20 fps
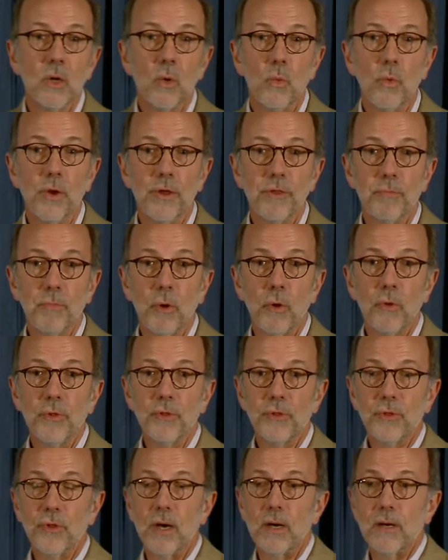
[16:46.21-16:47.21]
with
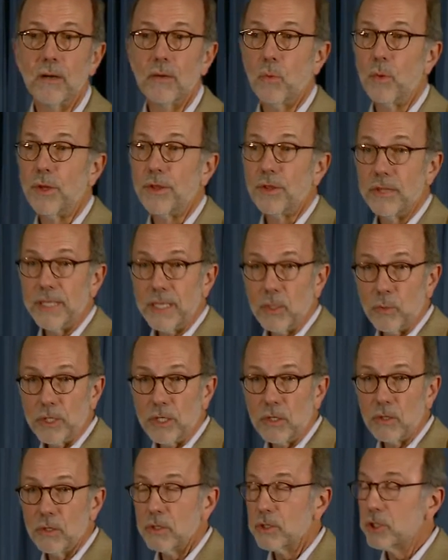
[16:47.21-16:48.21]
both with liquid
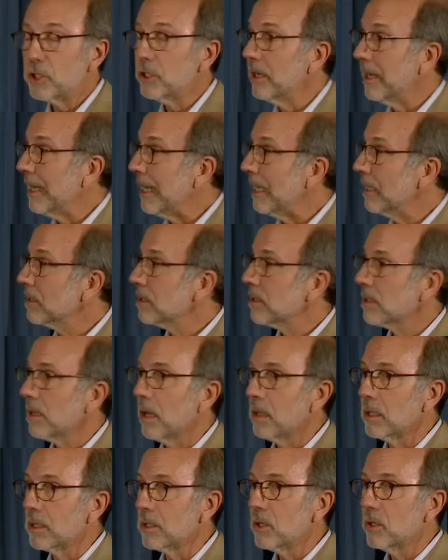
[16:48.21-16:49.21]
culture and
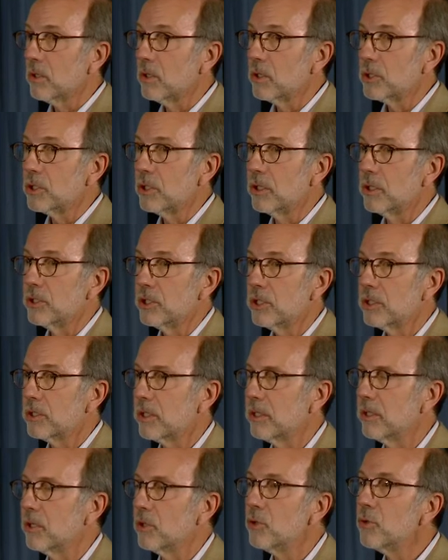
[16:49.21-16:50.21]
solid culture, just
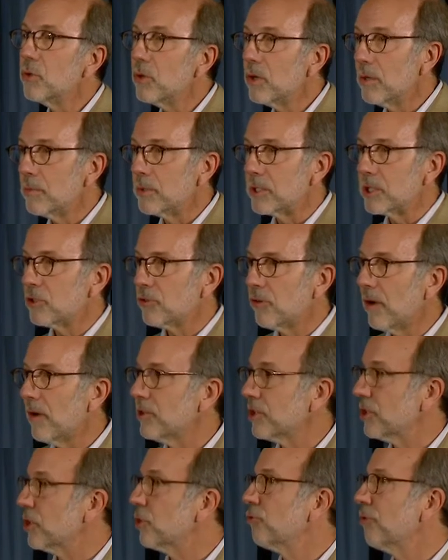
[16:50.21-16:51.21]
an enormous
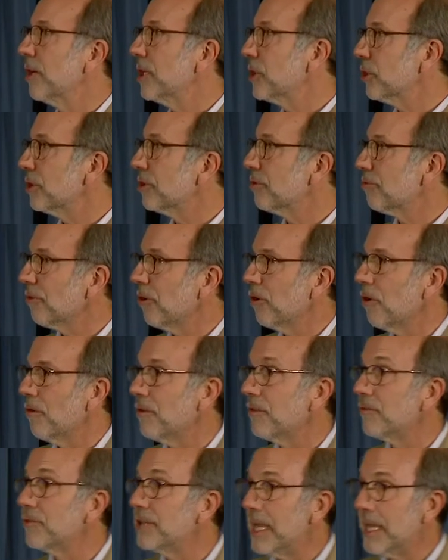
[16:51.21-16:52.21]
treasure trove
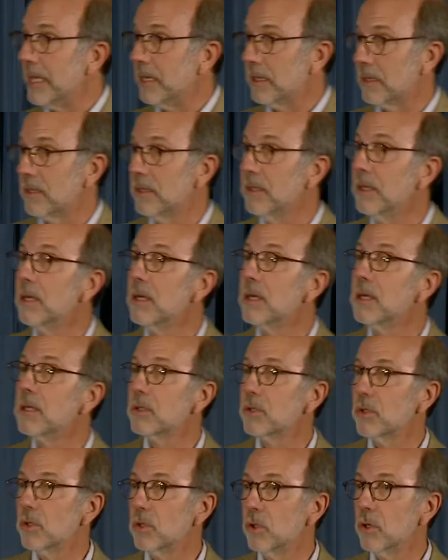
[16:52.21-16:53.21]
of data
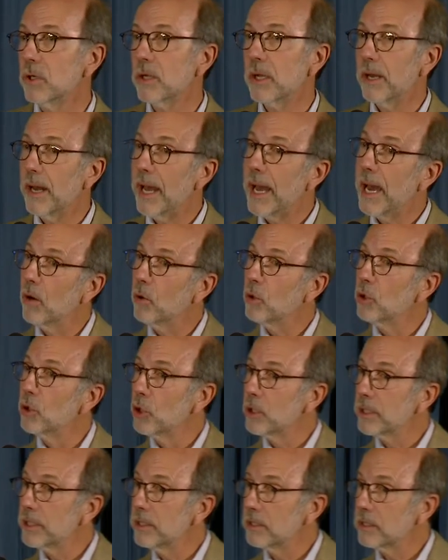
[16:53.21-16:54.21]
to look at how
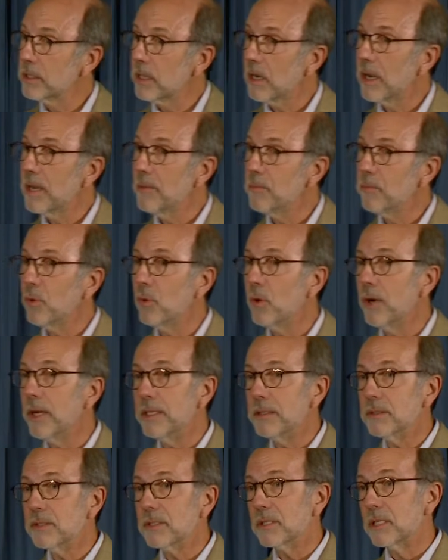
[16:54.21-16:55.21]
earlier time
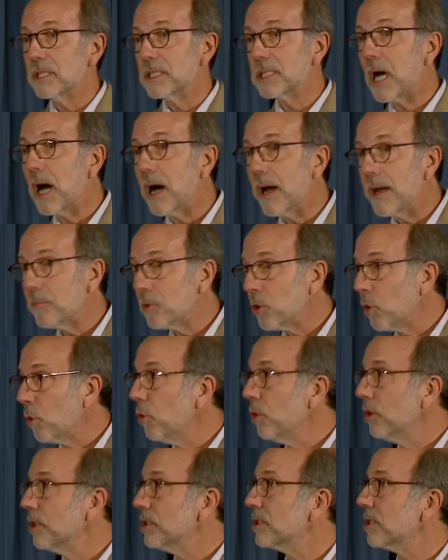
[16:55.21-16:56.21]
points, the time
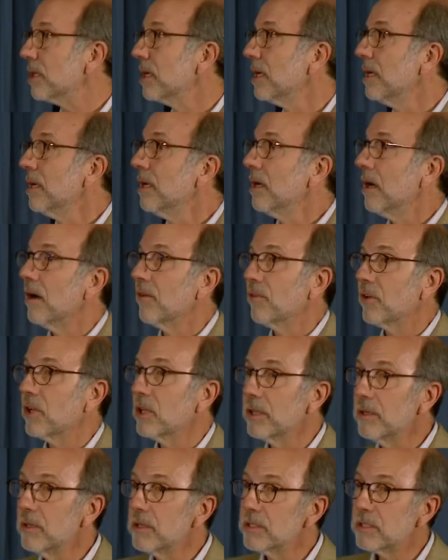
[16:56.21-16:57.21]
course of
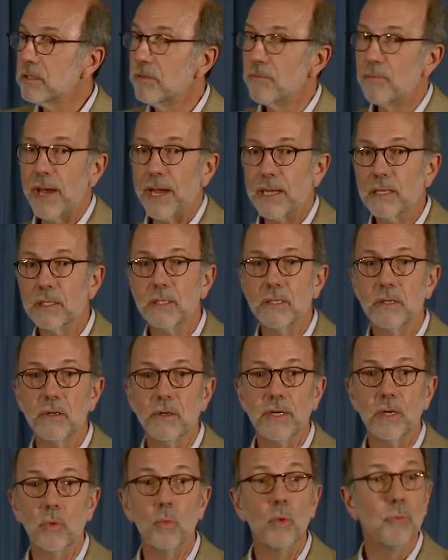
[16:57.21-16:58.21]
clearance of
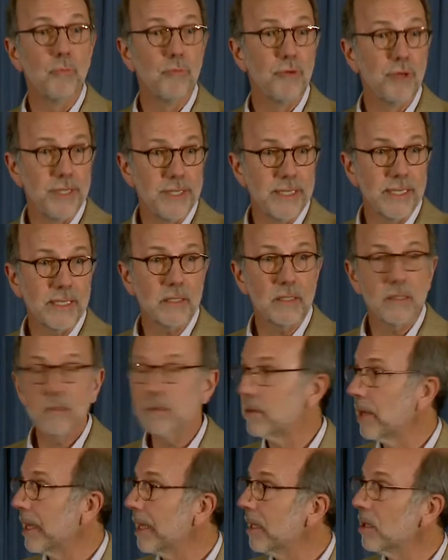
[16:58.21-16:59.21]
bacteria will predict
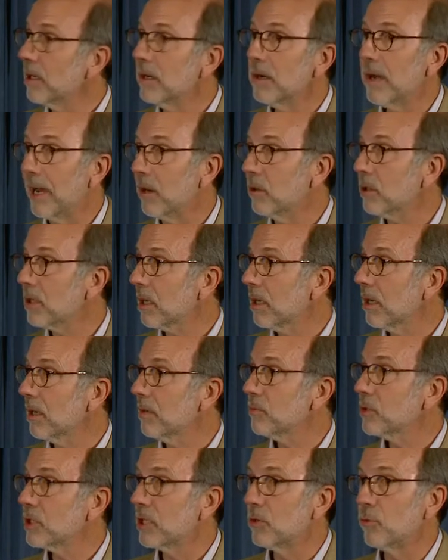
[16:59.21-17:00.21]
later
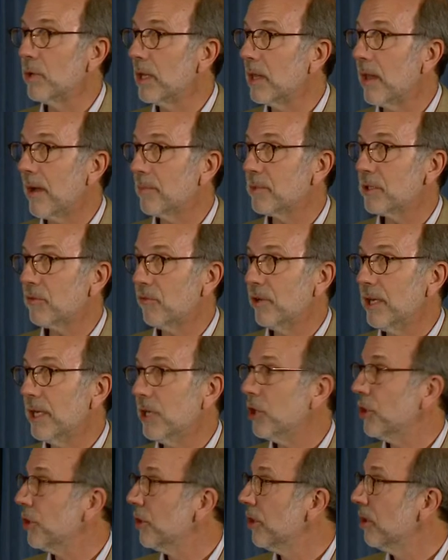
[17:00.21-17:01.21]
outcomes and relapse-free
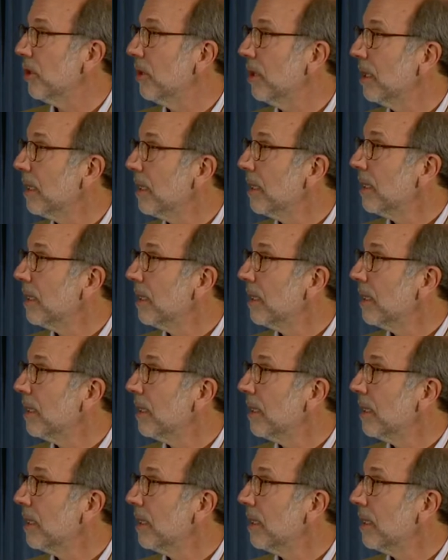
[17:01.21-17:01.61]
cure.